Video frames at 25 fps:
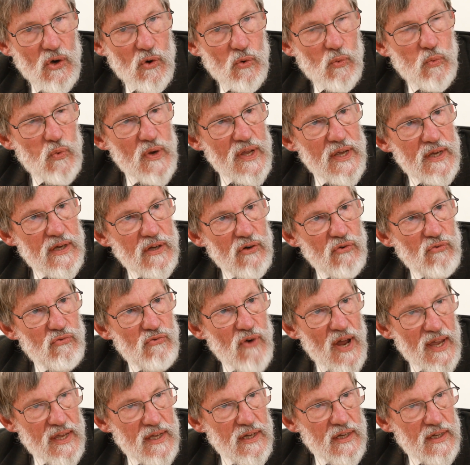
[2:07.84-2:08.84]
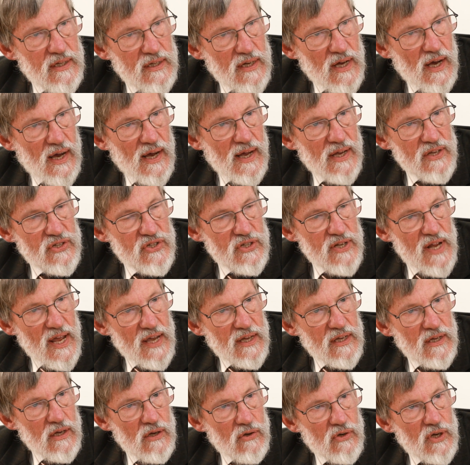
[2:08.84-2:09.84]
we can recognise an
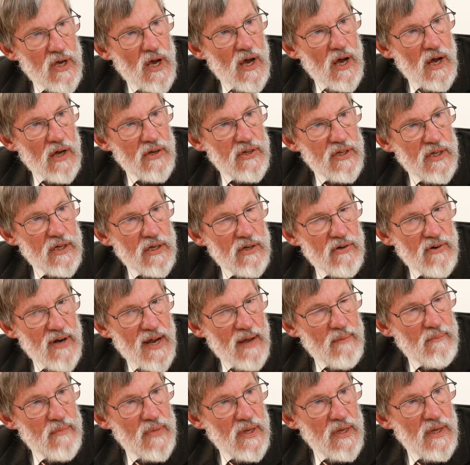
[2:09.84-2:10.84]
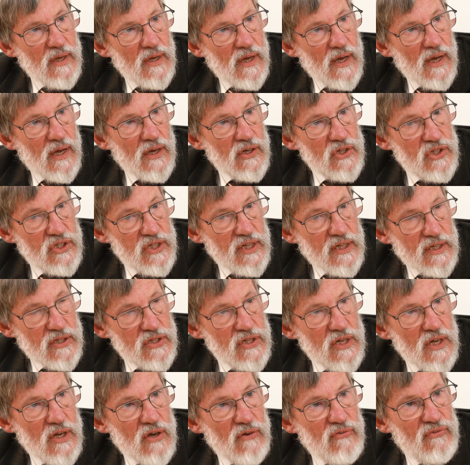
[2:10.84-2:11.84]
echocardiogram
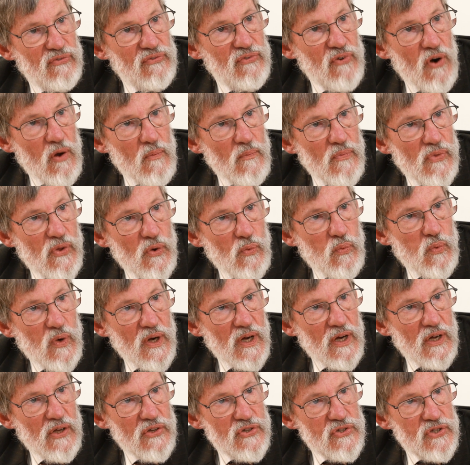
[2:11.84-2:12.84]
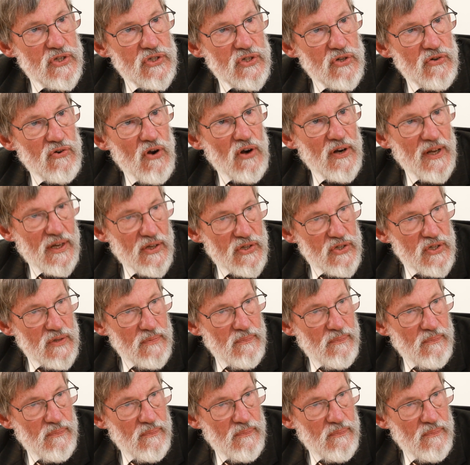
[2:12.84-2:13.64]
sheet from the words that are on it.